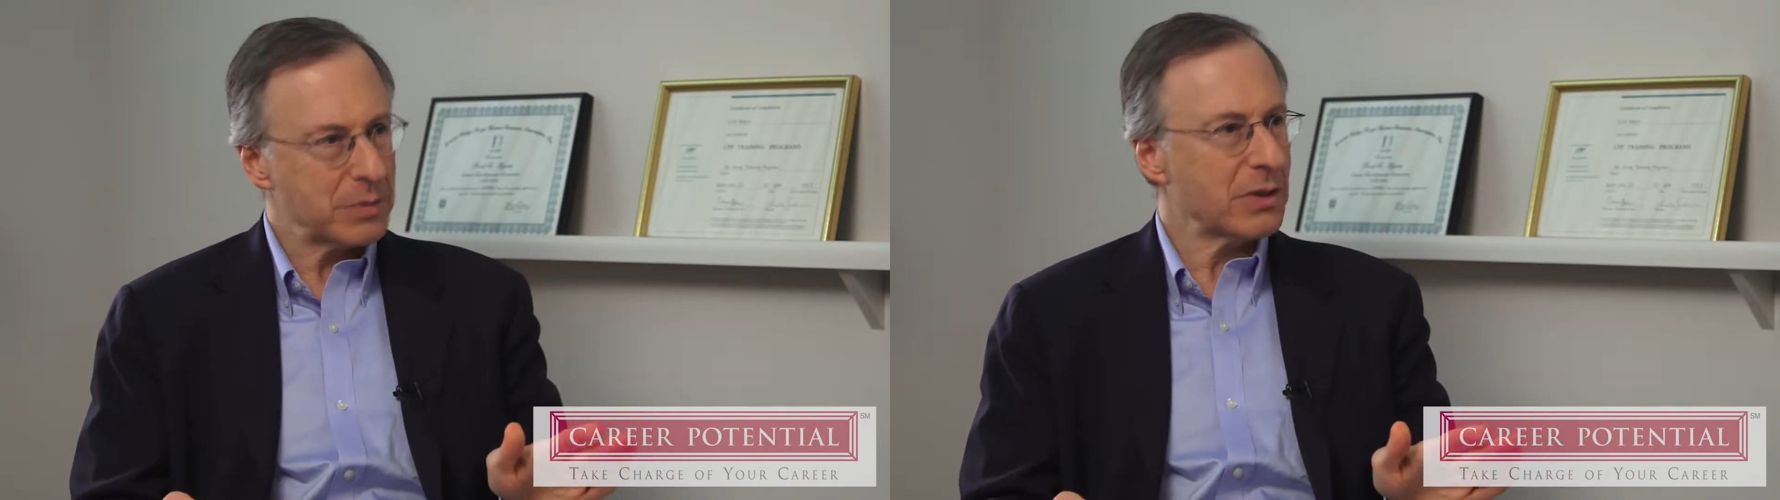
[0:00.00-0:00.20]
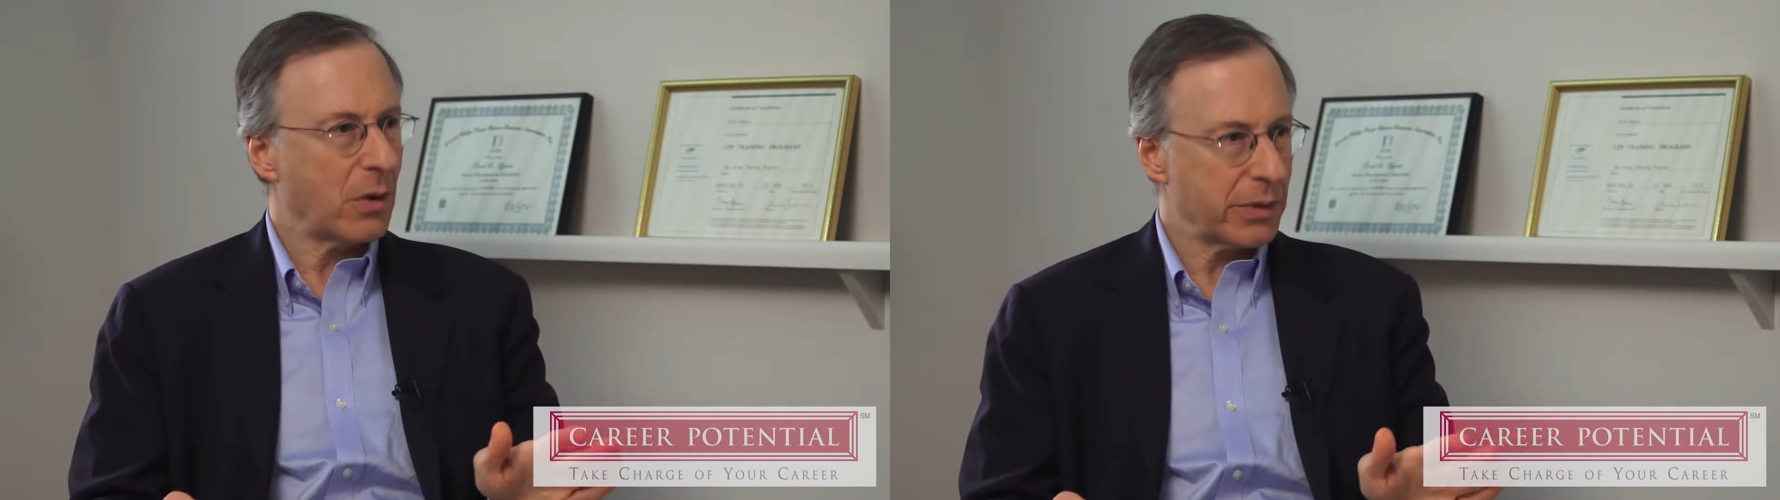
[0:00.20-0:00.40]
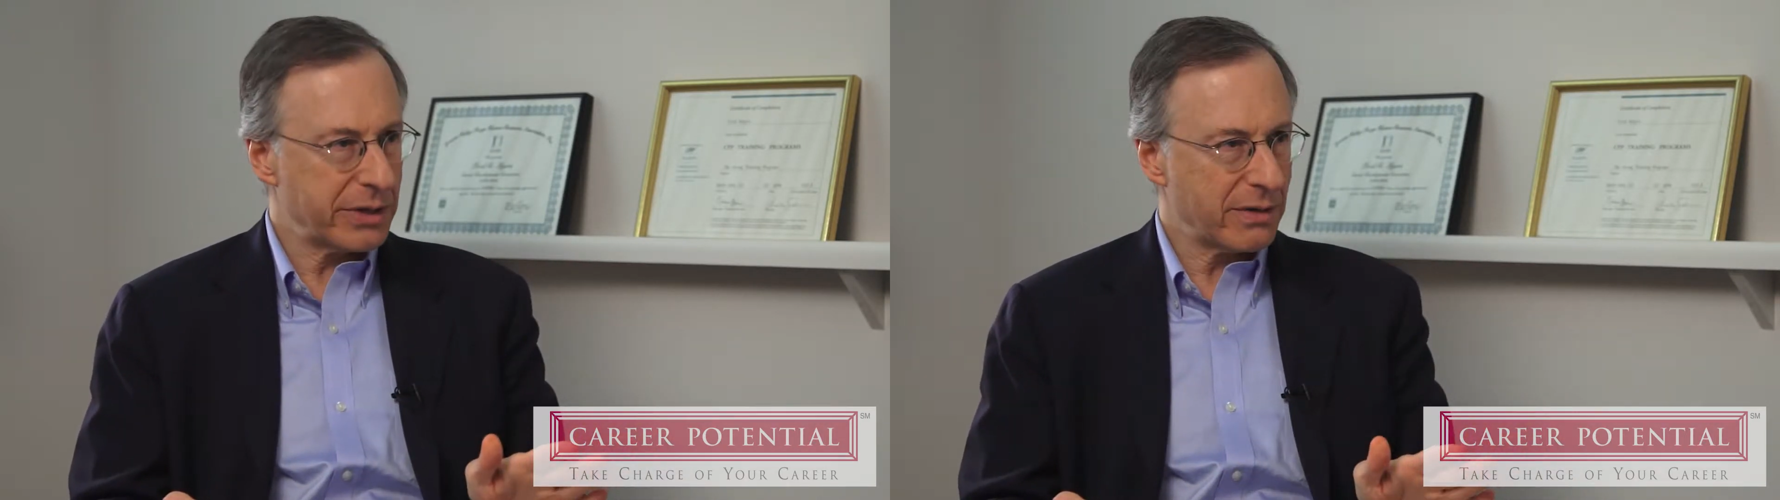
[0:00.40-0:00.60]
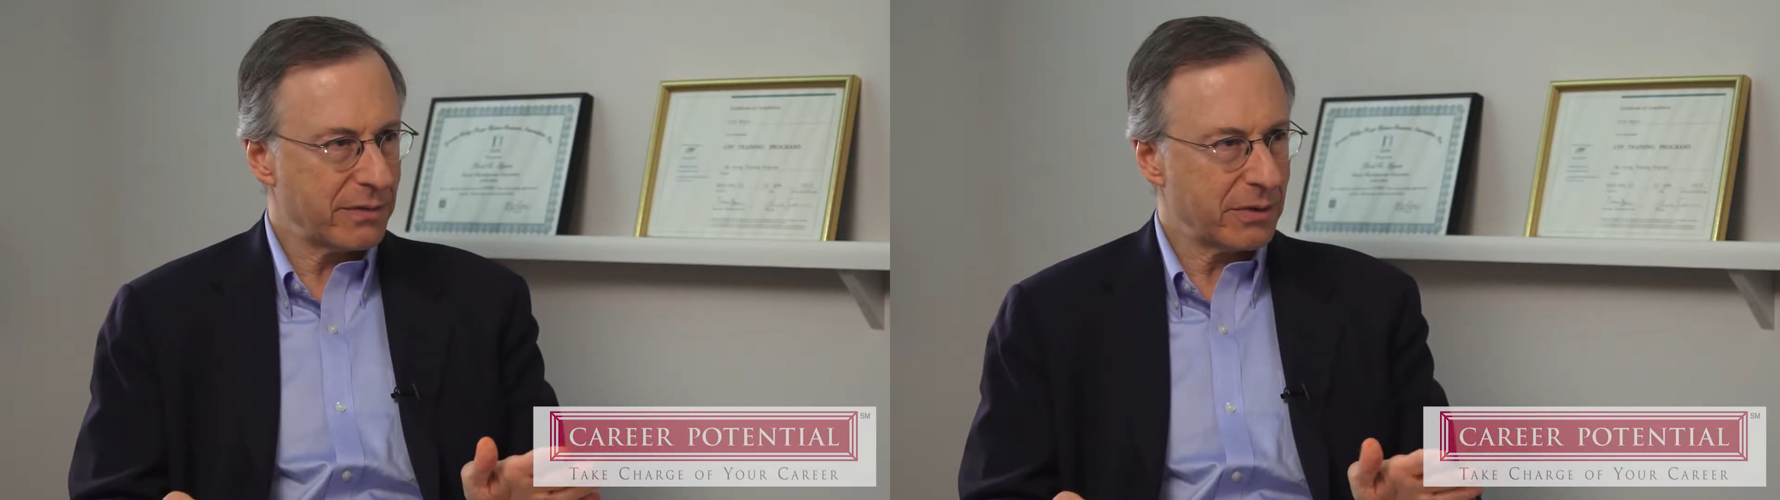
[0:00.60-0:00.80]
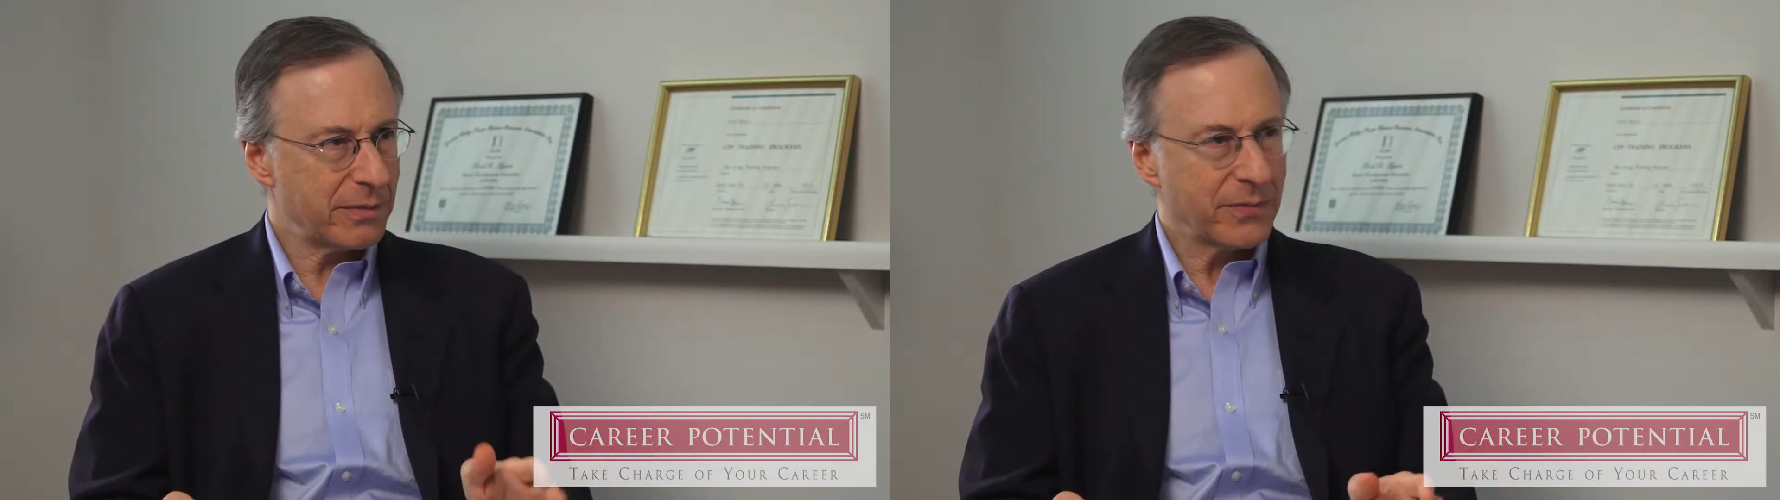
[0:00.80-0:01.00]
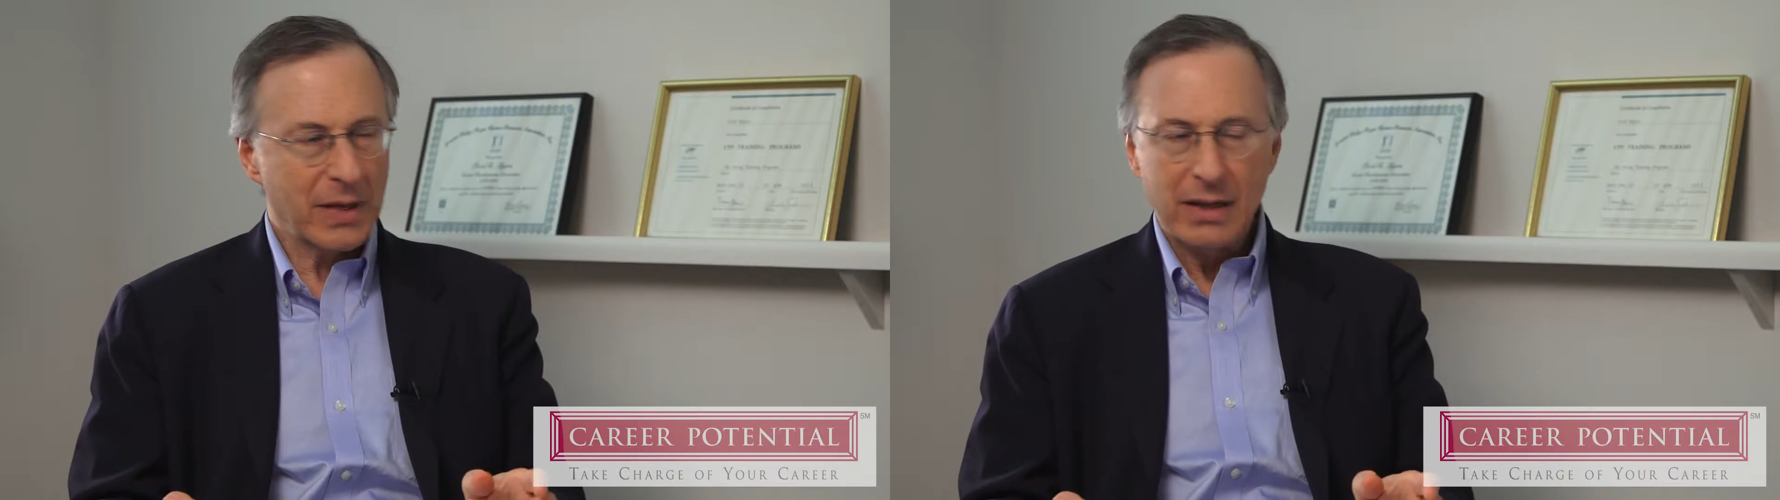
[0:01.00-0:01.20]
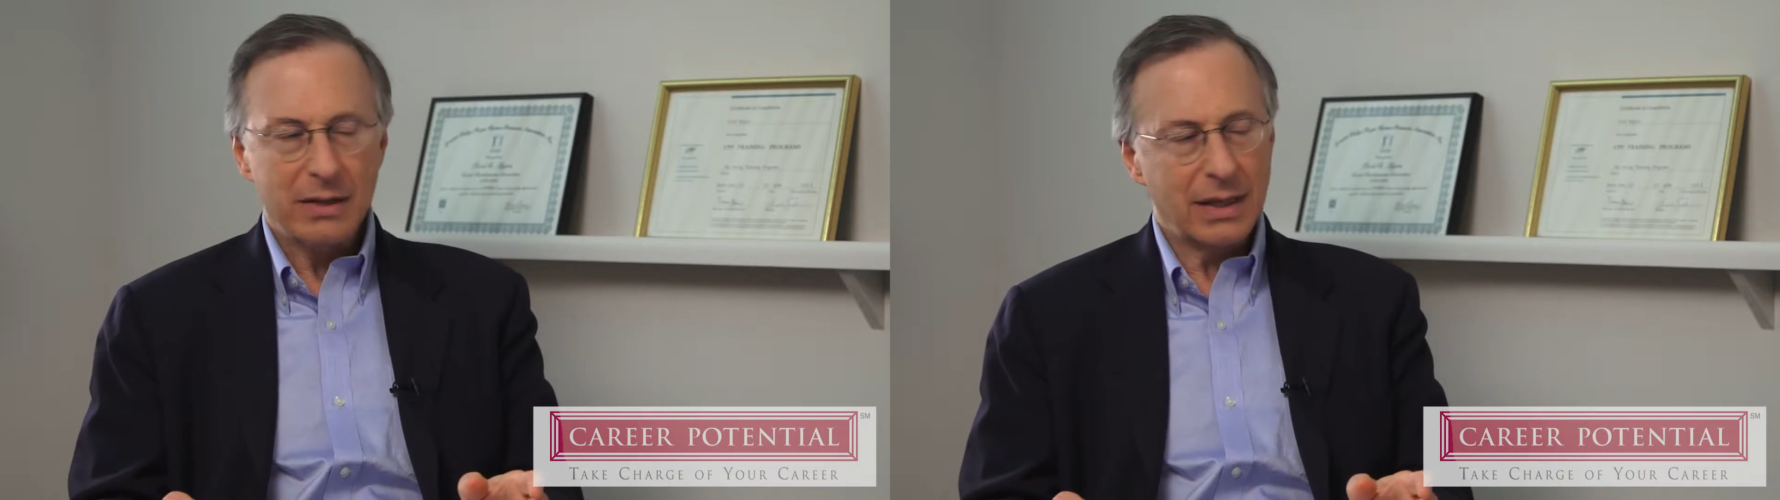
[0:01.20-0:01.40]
was the whole interview. Mm-hmm.